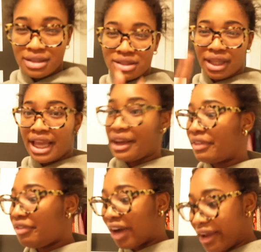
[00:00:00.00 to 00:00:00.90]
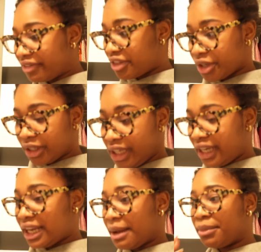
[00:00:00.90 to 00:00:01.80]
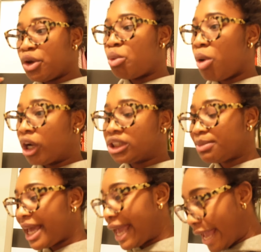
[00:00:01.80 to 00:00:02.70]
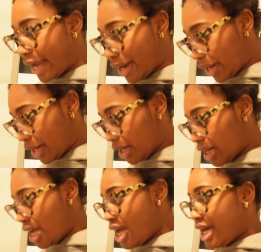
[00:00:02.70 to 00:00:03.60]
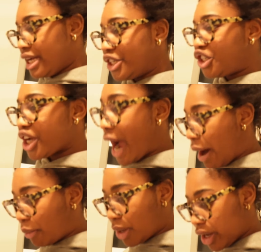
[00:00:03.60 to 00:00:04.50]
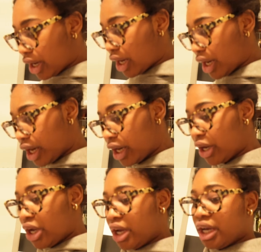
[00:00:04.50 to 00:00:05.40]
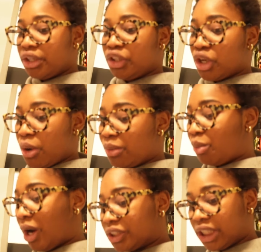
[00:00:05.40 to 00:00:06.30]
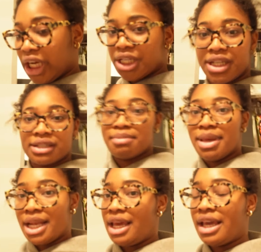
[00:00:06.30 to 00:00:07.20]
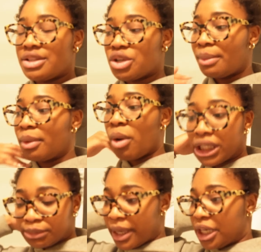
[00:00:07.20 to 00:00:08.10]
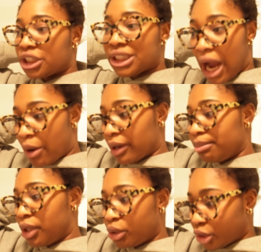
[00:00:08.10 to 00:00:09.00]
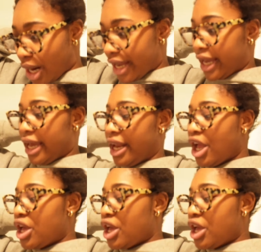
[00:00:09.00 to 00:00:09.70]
until like 5:30, and I'm gonna go wash my hair, shower. You know, washing hair takes a minute, so I'm gonna wash my hair, shower, blow dry it,